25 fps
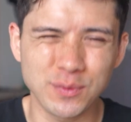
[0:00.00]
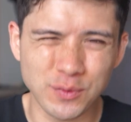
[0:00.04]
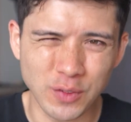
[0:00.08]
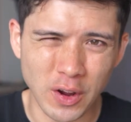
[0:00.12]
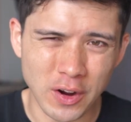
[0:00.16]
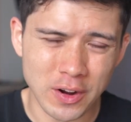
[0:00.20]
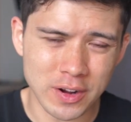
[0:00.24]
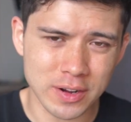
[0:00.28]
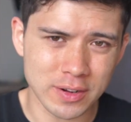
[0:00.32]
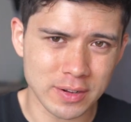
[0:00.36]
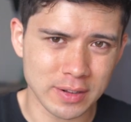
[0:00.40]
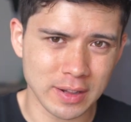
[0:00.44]

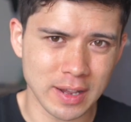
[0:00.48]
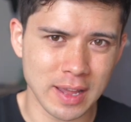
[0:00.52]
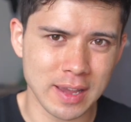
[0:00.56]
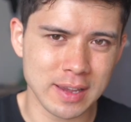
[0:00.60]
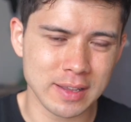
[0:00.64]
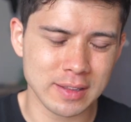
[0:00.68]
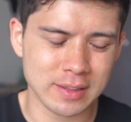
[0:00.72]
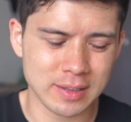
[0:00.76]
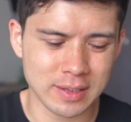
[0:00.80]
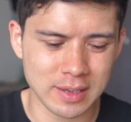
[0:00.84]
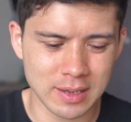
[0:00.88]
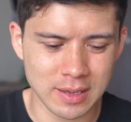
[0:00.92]
very
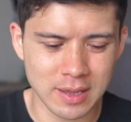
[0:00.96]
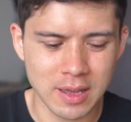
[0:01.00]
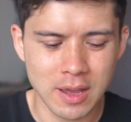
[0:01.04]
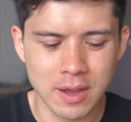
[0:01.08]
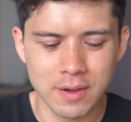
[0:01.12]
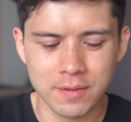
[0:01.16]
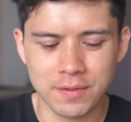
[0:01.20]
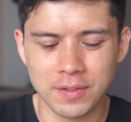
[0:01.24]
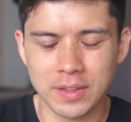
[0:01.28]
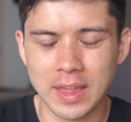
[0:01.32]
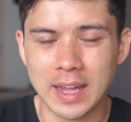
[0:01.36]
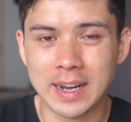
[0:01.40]
unlikely
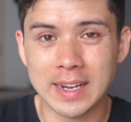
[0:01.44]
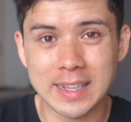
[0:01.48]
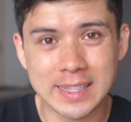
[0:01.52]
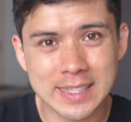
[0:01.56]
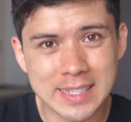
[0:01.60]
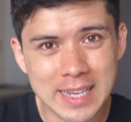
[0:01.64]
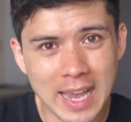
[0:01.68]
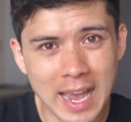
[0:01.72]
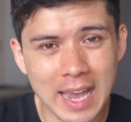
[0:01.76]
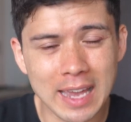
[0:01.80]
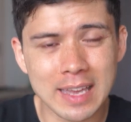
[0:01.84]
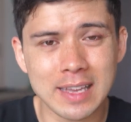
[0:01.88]
for that
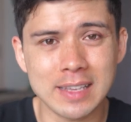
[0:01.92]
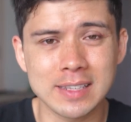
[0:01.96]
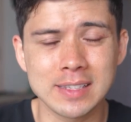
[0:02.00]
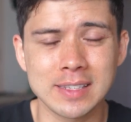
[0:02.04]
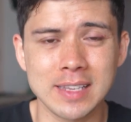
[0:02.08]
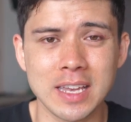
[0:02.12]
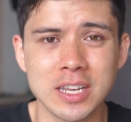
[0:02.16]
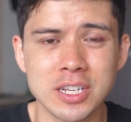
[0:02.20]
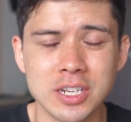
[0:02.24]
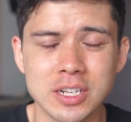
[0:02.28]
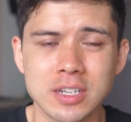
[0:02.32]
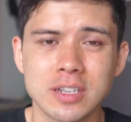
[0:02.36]
entire
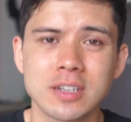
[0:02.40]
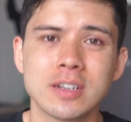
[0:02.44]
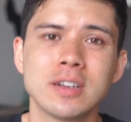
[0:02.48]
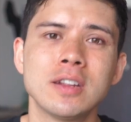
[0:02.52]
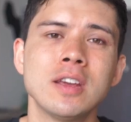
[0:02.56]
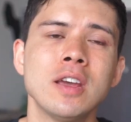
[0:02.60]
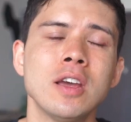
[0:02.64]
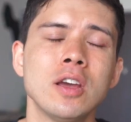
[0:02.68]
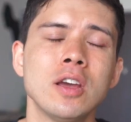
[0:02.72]
session